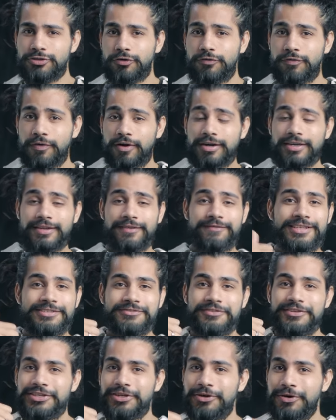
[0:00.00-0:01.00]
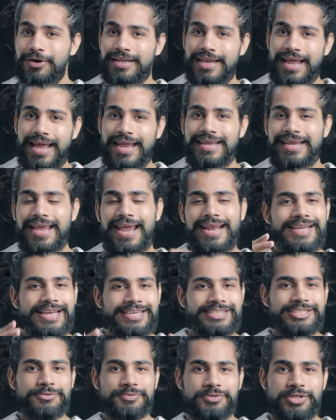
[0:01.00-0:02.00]
so far, give this video a like and
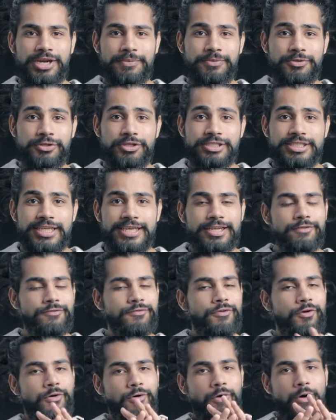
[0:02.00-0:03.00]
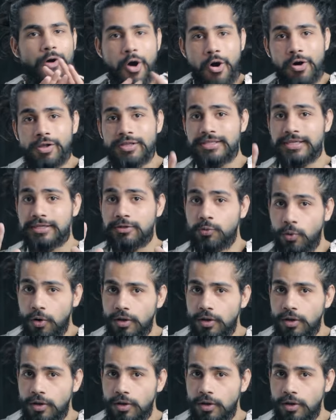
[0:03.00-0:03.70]
get subscribed to the channel for all the